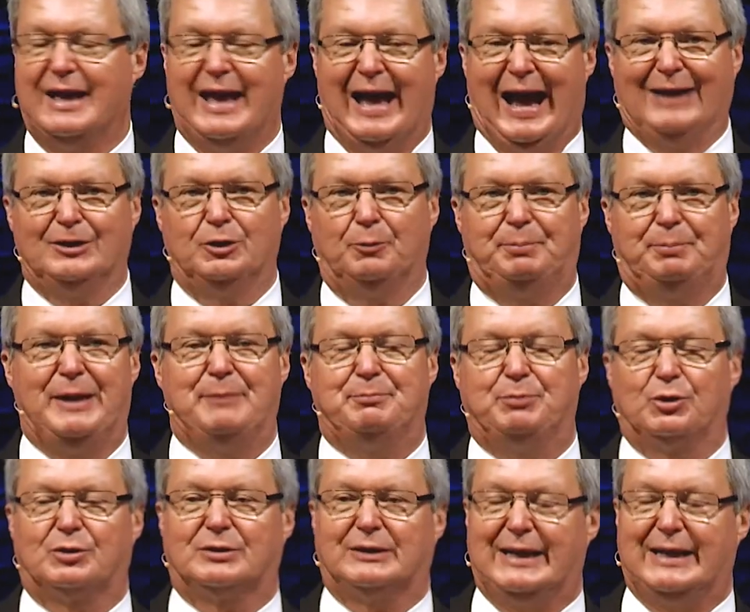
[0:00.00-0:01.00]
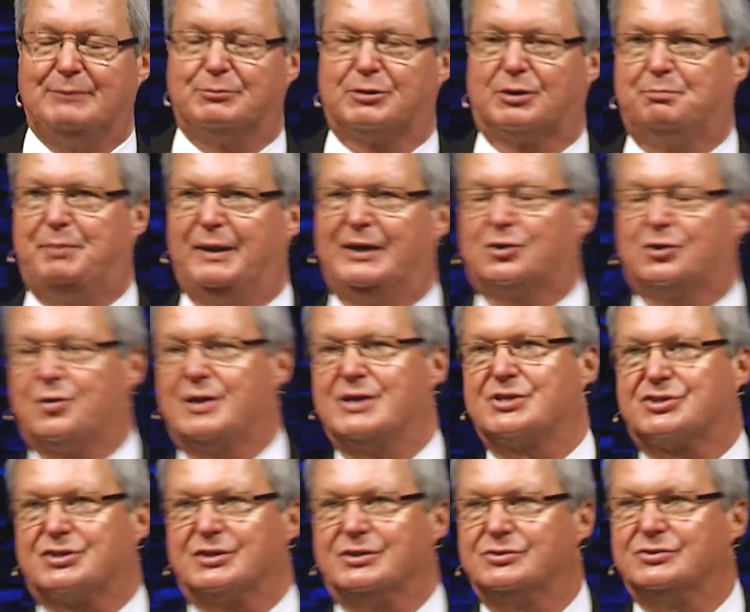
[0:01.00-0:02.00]
I know people who claim to be
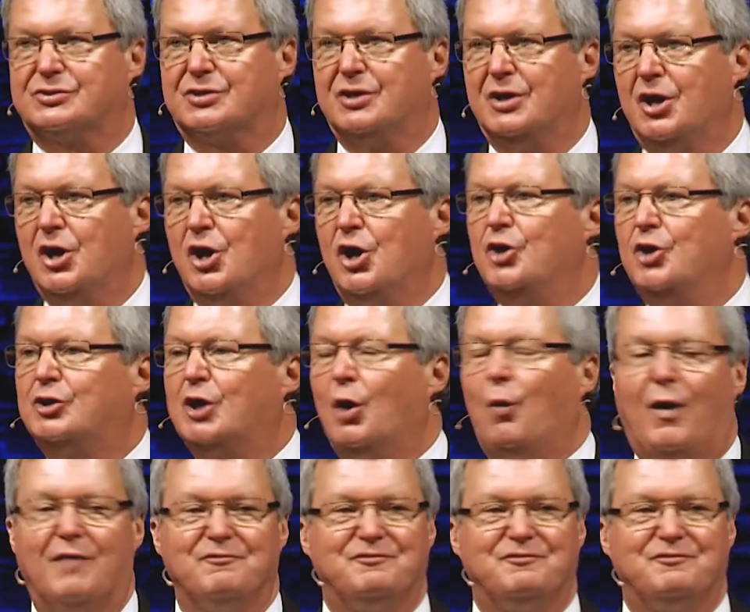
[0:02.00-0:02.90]
Christians who go on